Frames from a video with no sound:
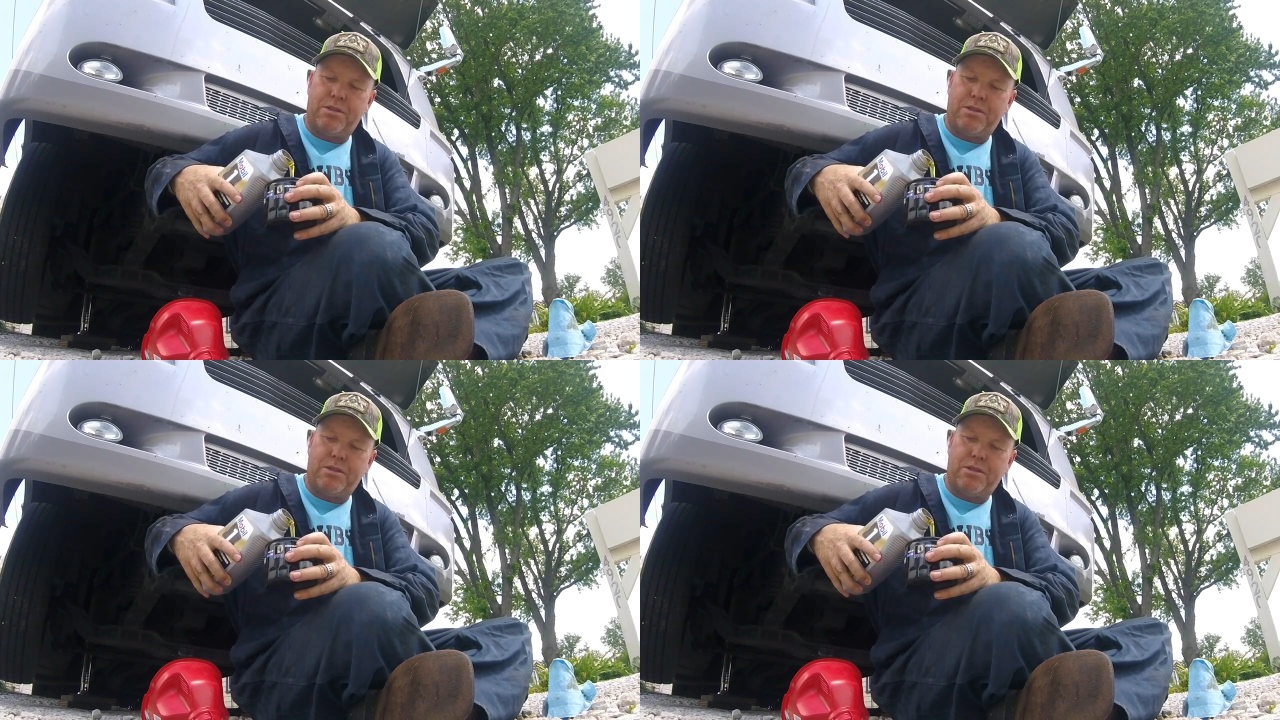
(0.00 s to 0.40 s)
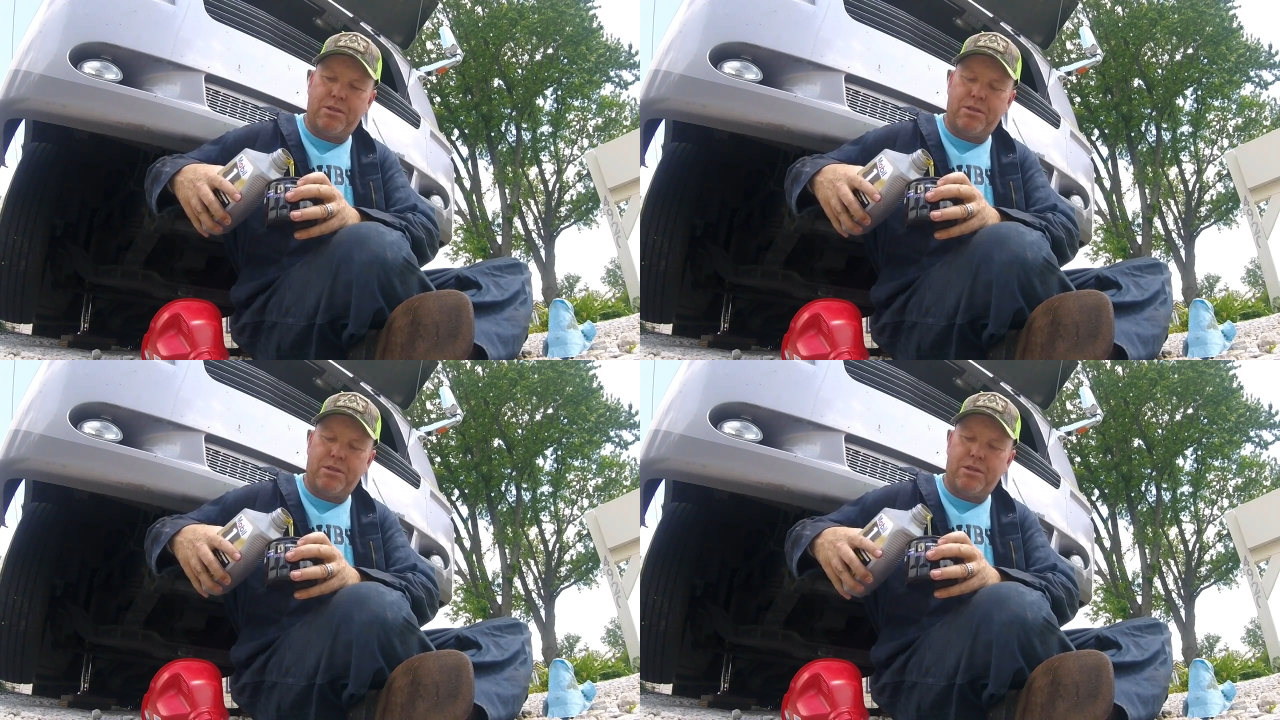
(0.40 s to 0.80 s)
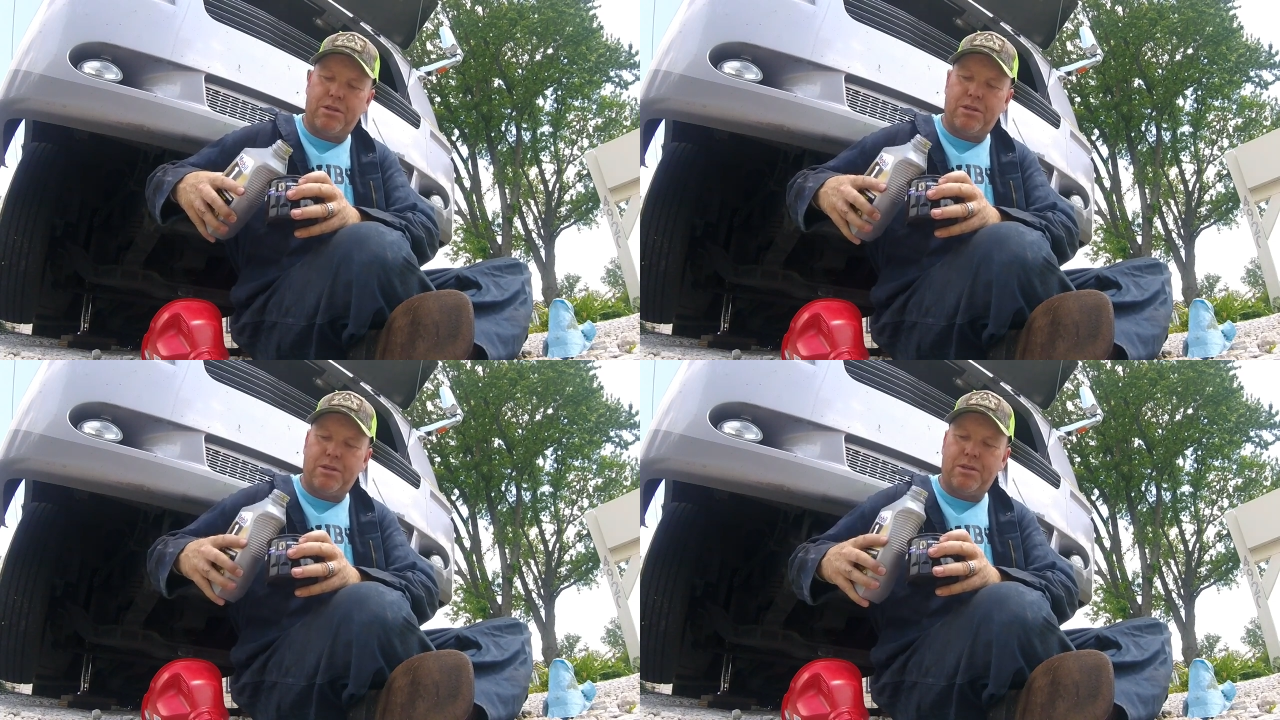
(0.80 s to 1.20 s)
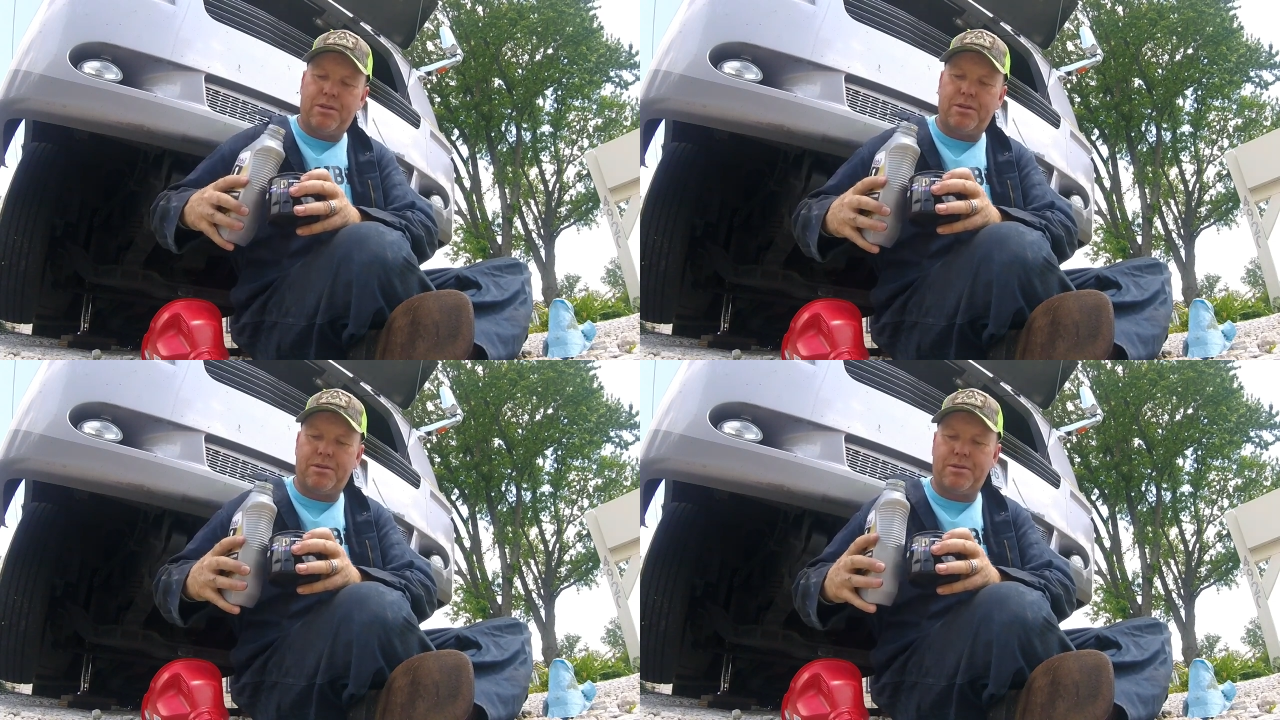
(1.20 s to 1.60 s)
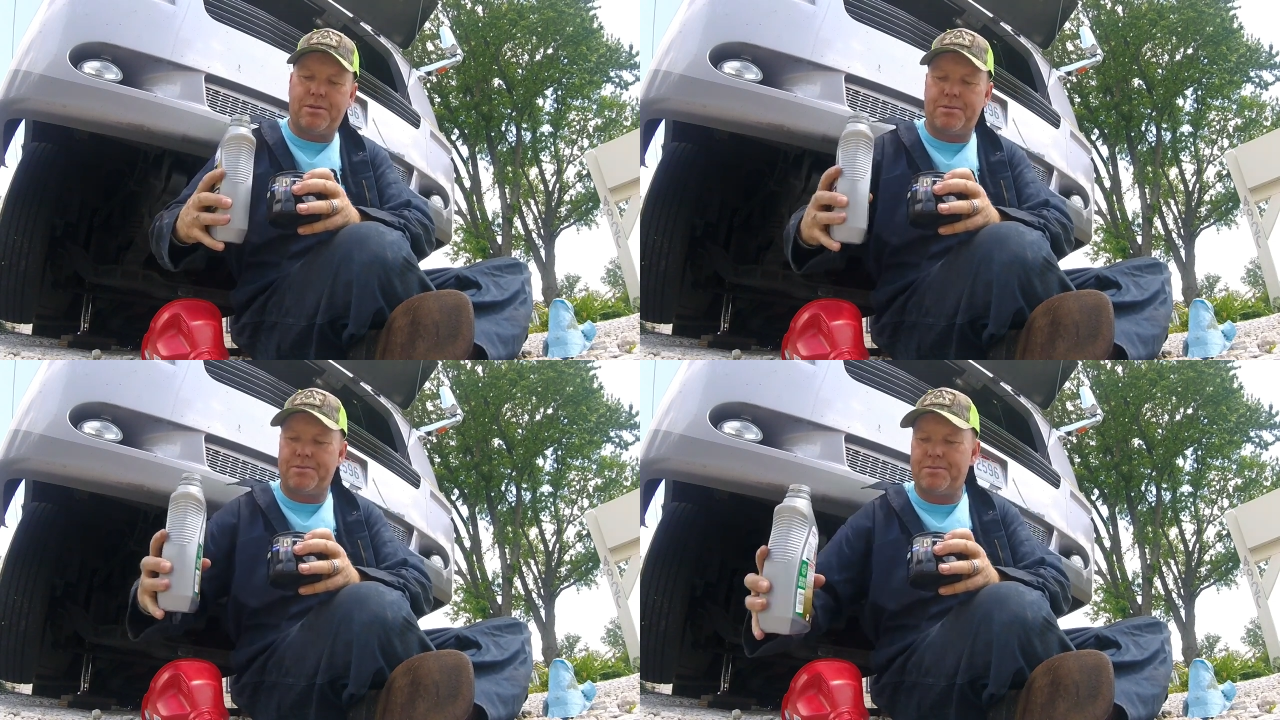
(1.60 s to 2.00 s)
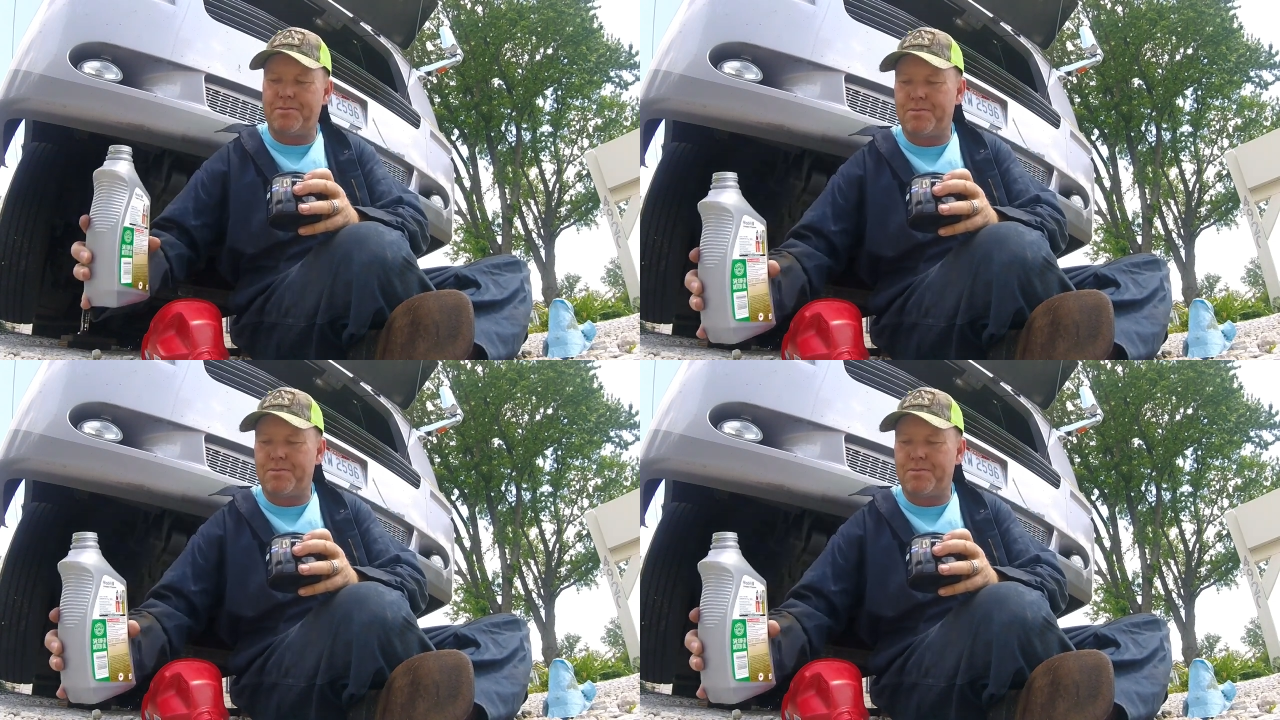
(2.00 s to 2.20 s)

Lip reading: (no one is talking)